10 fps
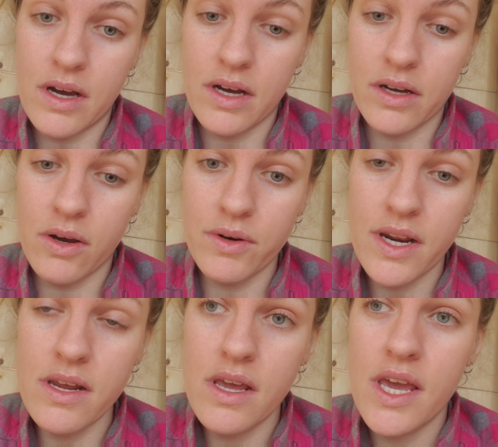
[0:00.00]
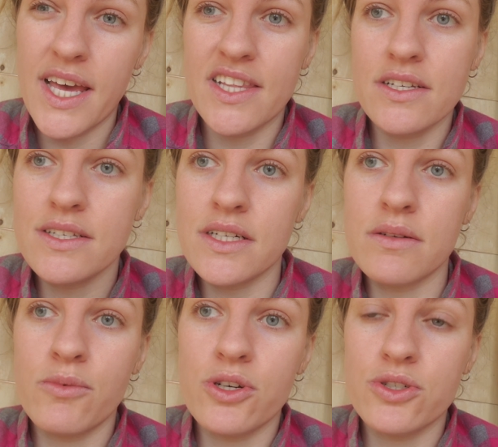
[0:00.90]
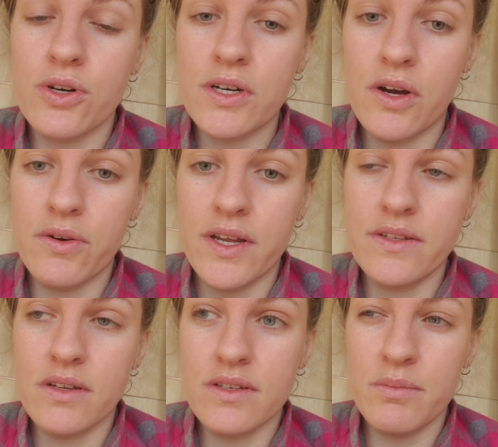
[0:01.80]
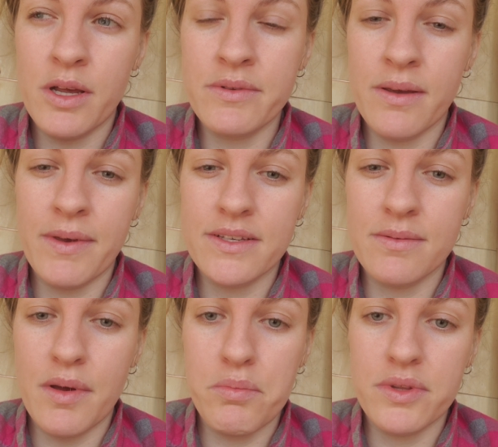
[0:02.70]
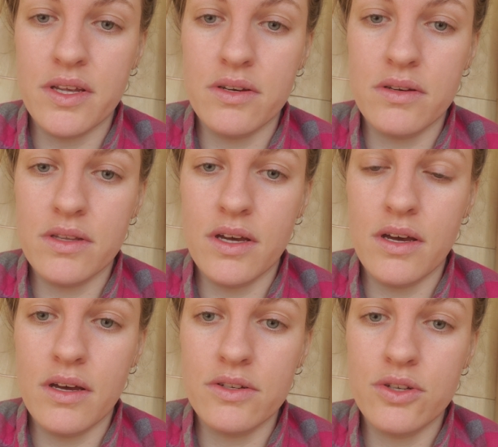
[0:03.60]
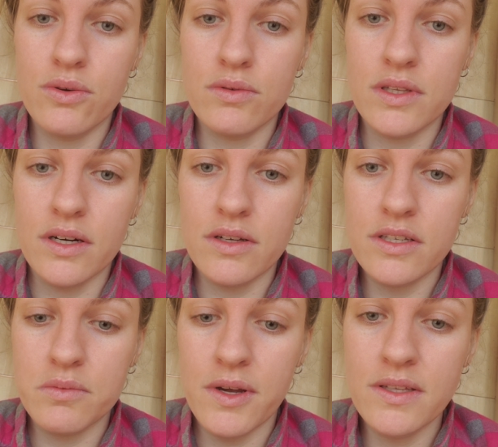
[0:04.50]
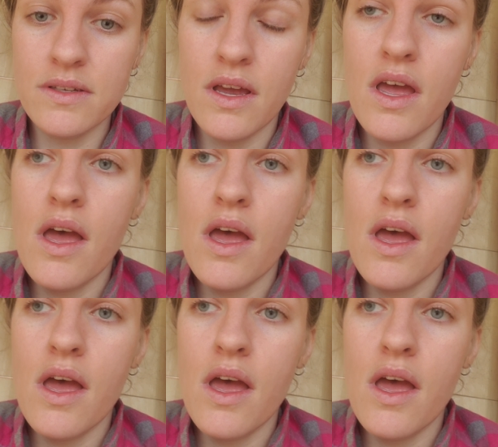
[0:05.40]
coated. It looks a little more short coated, so sometimes I mix them up with the 2 littlest ones,